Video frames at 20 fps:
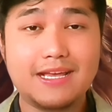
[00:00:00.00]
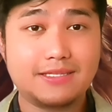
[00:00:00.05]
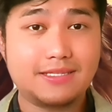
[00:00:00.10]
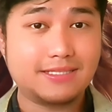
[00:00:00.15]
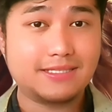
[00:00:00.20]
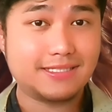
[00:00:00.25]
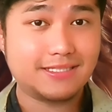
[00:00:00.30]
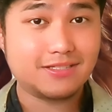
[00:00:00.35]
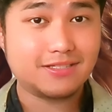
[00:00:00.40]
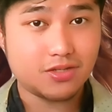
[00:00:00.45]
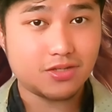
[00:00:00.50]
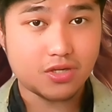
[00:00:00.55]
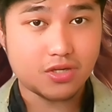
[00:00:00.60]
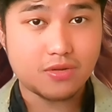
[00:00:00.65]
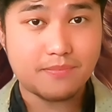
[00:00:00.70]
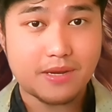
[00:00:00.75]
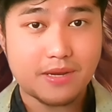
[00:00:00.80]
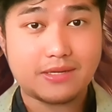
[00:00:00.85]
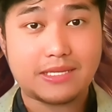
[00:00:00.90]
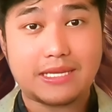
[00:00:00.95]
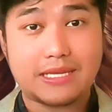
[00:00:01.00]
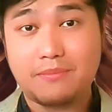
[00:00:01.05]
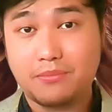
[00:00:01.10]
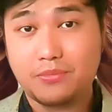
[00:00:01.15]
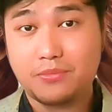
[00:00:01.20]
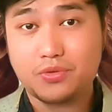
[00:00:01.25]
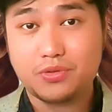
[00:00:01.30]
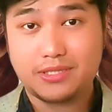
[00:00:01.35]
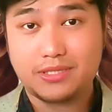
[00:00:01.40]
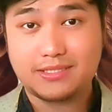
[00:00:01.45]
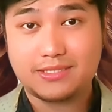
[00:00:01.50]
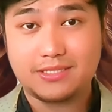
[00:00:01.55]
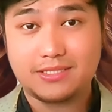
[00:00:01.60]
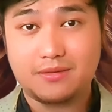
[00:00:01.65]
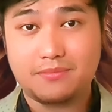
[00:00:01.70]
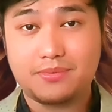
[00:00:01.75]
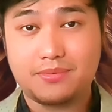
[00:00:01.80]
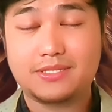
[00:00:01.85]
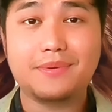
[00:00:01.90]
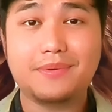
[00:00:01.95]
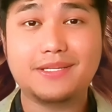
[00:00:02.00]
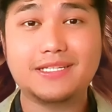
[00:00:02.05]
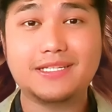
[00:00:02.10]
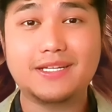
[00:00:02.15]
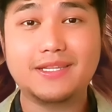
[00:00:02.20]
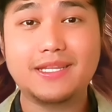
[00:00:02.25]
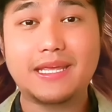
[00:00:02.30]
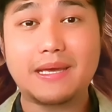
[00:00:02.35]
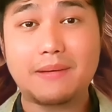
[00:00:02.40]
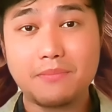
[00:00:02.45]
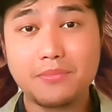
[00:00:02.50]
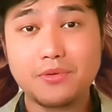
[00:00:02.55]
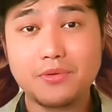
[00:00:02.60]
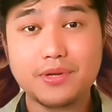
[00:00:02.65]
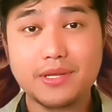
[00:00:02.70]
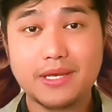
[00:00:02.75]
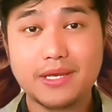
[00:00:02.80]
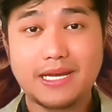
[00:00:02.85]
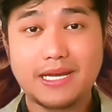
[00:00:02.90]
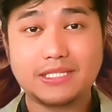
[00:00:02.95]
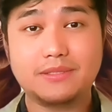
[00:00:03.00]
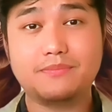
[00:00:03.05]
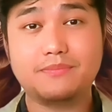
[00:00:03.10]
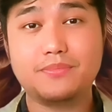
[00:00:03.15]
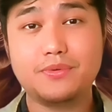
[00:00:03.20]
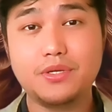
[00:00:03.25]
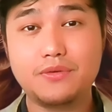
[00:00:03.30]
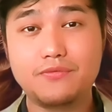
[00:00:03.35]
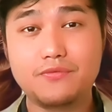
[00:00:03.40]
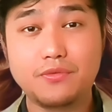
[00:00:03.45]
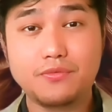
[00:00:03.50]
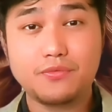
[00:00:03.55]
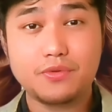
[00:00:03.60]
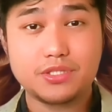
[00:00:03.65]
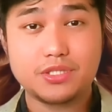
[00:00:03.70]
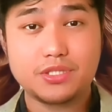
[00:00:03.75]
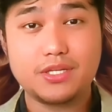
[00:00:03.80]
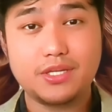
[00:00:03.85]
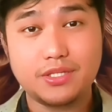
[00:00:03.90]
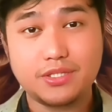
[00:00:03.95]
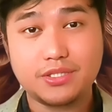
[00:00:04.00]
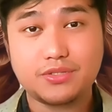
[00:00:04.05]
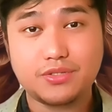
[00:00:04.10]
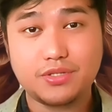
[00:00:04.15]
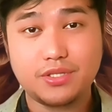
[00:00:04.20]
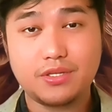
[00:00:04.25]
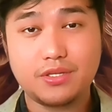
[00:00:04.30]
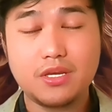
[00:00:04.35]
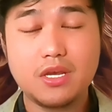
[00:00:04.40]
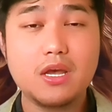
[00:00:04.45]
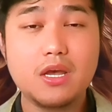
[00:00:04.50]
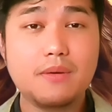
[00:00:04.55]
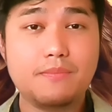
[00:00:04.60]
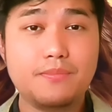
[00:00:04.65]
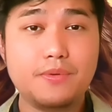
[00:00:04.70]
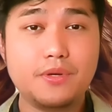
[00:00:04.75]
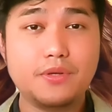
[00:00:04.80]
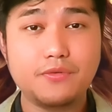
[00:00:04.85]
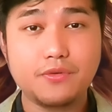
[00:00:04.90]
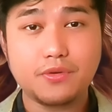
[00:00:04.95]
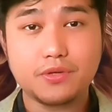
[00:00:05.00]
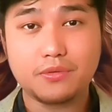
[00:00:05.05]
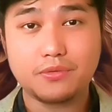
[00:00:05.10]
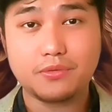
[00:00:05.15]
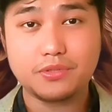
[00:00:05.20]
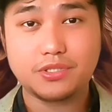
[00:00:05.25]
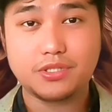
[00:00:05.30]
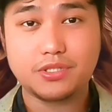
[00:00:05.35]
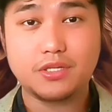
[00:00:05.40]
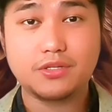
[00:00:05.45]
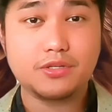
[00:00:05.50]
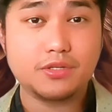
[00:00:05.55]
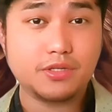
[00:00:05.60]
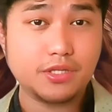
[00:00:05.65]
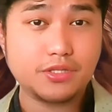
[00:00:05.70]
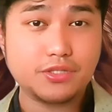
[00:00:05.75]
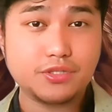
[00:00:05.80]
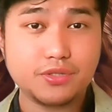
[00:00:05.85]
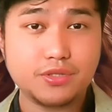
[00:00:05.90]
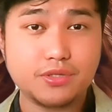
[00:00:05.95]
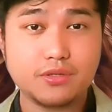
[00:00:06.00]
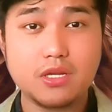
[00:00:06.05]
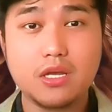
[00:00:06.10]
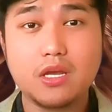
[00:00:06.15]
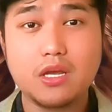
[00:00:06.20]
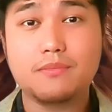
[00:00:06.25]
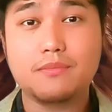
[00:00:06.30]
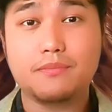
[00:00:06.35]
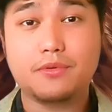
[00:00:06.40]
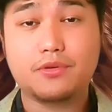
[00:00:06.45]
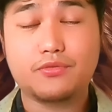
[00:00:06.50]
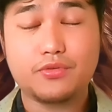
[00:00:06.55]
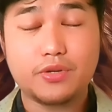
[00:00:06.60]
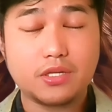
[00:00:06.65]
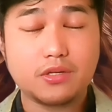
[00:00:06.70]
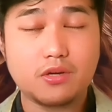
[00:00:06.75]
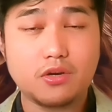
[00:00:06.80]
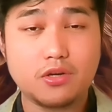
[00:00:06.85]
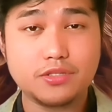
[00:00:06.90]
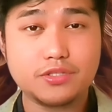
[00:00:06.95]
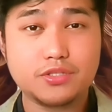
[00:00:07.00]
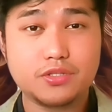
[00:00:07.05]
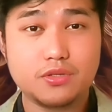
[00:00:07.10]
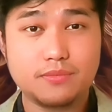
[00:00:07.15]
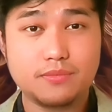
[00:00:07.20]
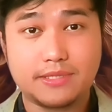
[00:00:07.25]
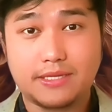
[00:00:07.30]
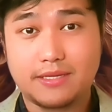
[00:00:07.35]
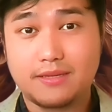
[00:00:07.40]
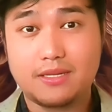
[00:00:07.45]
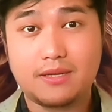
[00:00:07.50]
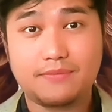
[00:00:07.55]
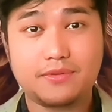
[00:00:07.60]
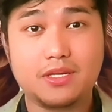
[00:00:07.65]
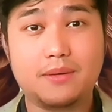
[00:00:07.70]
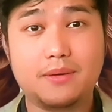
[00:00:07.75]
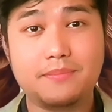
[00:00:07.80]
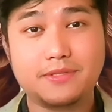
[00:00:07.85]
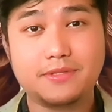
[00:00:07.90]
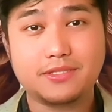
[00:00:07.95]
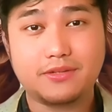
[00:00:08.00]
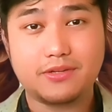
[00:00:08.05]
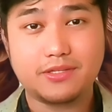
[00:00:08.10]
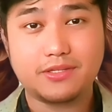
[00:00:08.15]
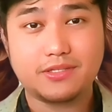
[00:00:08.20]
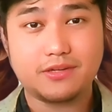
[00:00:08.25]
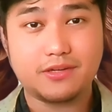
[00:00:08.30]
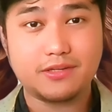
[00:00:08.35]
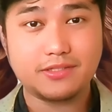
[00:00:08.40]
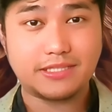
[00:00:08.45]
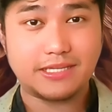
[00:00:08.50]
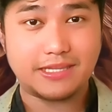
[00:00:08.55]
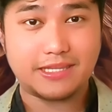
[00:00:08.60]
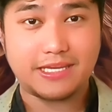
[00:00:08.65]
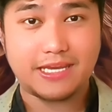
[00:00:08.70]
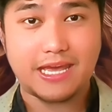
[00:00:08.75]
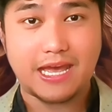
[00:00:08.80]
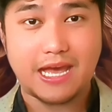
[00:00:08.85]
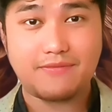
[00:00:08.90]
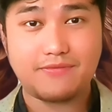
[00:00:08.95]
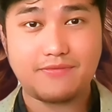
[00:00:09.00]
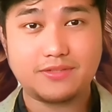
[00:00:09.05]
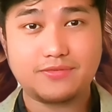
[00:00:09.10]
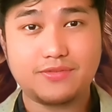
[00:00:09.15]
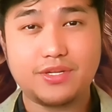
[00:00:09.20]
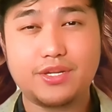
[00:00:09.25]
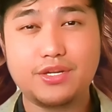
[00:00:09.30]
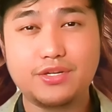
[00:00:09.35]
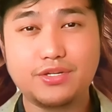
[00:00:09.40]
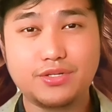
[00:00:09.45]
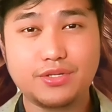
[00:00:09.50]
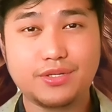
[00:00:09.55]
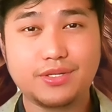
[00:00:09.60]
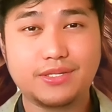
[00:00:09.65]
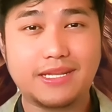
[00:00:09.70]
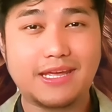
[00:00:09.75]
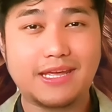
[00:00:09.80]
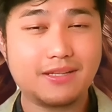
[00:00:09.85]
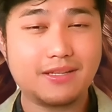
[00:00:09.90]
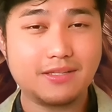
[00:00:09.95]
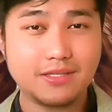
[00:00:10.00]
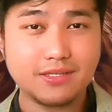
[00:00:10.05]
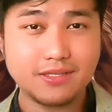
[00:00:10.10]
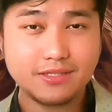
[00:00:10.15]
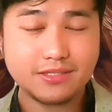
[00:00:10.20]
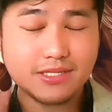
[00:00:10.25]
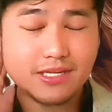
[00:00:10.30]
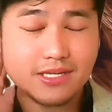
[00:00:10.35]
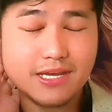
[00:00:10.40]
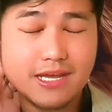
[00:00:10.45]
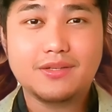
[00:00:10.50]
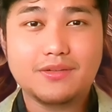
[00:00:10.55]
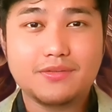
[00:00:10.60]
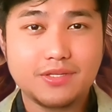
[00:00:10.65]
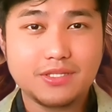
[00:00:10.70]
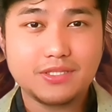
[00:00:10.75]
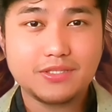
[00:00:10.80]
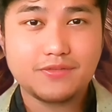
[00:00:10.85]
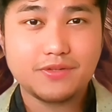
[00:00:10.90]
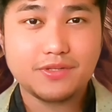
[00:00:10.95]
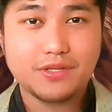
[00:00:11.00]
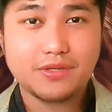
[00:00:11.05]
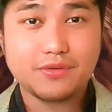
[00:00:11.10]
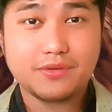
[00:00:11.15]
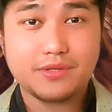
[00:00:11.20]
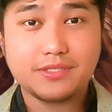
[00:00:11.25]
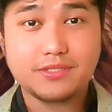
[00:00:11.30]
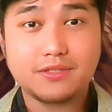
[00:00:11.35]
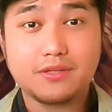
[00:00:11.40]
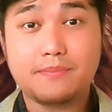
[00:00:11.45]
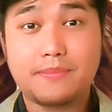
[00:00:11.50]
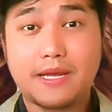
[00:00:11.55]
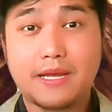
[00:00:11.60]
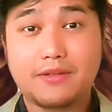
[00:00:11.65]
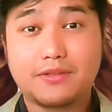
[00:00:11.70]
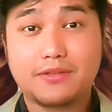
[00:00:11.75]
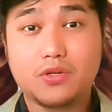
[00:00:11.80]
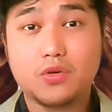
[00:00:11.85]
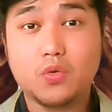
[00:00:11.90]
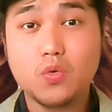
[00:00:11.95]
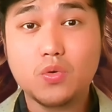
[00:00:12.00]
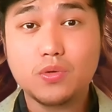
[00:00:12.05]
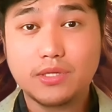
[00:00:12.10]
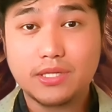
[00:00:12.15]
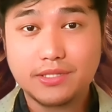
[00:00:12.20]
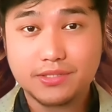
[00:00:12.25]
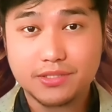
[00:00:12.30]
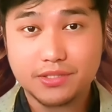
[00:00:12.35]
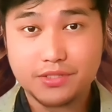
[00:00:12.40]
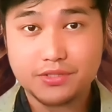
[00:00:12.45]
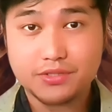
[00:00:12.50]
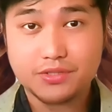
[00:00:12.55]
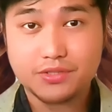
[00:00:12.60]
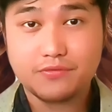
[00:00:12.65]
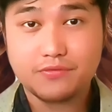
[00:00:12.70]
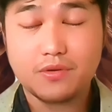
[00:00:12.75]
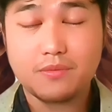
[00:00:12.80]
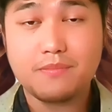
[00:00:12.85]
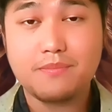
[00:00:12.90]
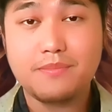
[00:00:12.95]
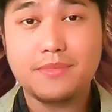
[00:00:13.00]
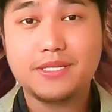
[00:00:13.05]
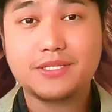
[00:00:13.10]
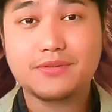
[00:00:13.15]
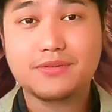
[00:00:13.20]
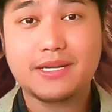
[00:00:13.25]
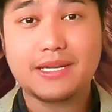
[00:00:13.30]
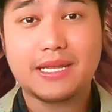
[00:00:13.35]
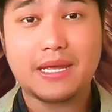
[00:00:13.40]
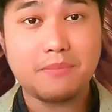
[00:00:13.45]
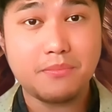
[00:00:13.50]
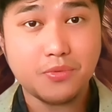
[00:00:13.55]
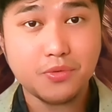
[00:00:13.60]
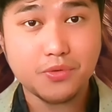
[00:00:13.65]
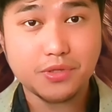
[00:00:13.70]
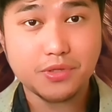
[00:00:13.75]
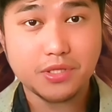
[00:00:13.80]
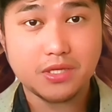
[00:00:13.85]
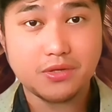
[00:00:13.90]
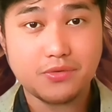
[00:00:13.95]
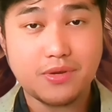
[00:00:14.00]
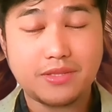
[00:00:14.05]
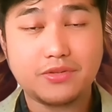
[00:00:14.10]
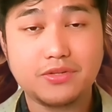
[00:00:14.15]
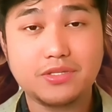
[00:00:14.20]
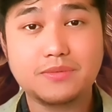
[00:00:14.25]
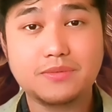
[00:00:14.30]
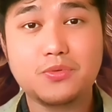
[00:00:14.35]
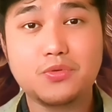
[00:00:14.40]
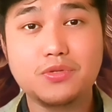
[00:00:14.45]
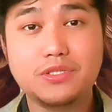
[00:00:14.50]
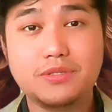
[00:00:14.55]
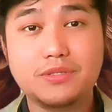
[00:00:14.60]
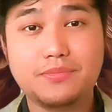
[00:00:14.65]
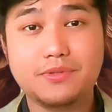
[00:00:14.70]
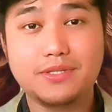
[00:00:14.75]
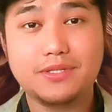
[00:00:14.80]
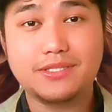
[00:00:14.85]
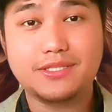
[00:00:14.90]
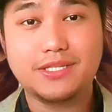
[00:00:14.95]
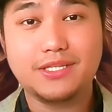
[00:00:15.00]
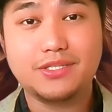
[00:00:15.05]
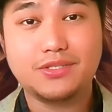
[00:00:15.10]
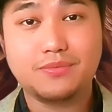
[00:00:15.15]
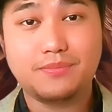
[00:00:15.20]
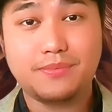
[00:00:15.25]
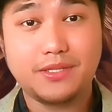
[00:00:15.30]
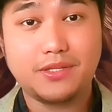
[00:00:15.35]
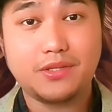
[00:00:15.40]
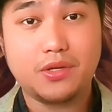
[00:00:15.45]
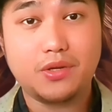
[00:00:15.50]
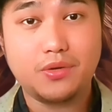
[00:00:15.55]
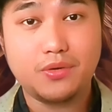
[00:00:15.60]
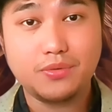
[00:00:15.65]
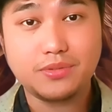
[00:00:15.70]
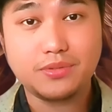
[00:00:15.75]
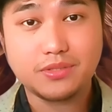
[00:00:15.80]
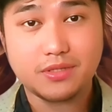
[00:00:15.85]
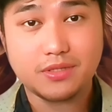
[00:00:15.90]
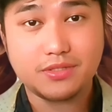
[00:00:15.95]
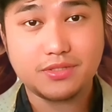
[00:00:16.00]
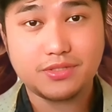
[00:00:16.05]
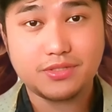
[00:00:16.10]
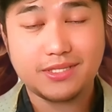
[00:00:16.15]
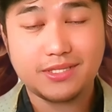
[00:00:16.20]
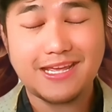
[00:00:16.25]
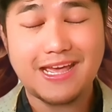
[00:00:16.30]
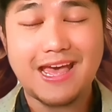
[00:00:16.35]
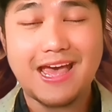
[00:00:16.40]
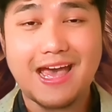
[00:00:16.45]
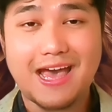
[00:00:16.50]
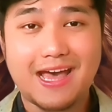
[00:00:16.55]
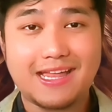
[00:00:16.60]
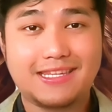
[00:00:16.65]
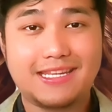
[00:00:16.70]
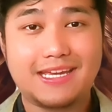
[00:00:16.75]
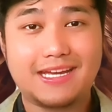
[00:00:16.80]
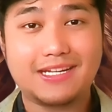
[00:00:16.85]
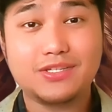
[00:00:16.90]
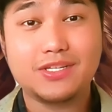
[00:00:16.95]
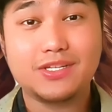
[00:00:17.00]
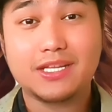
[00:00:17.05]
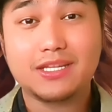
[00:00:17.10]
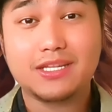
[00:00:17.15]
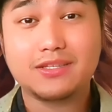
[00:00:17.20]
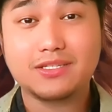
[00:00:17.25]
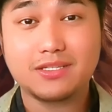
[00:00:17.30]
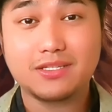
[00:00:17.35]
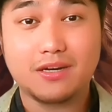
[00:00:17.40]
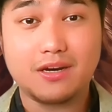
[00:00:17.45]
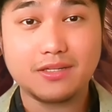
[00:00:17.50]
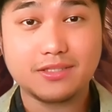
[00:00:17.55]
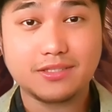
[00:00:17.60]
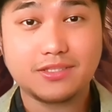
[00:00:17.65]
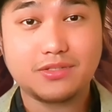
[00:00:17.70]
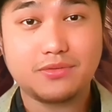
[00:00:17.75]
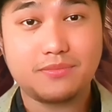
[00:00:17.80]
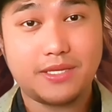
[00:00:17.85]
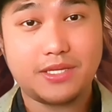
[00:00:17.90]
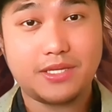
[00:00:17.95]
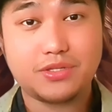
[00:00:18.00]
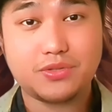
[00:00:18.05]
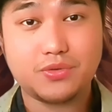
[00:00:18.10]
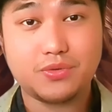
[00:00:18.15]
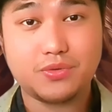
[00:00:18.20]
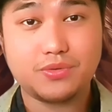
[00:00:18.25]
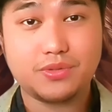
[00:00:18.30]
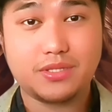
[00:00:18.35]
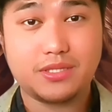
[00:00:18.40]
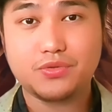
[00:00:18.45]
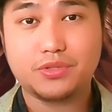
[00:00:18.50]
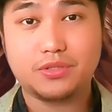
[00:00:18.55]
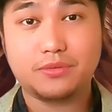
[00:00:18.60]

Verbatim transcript: This is not about Cambodia itself, because I think Cambodia has a beautiful, rich history, beautiful culture, tradition, Great costumes. I love the Apsara dance that they have. It's very intricate, elegant. This video is about the organization from Miss Grand Cambodia who had the responsibility to be the host country and they had taken the tasks to make sure the,